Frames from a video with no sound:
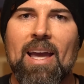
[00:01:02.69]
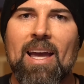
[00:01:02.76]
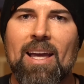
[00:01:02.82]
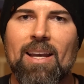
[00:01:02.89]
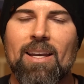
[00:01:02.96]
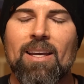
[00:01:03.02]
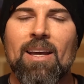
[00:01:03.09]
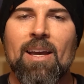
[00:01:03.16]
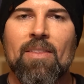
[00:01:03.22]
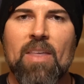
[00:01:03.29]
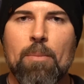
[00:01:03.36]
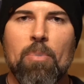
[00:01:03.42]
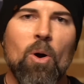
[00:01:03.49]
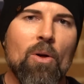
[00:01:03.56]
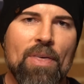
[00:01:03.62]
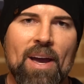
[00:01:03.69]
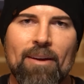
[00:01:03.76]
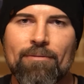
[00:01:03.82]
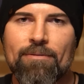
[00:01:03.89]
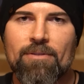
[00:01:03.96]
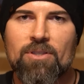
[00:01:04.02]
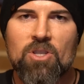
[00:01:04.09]
and they both
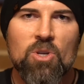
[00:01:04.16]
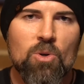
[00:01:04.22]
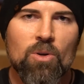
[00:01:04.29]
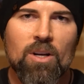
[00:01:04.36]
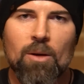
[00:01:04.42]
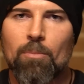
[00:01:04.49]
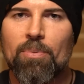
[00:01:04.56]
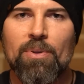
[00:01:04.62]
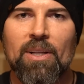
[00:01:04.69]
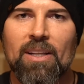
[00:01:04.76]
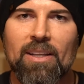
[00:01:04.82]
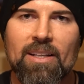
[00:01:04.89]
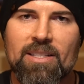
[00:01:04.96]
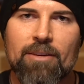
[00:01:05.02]
have two completely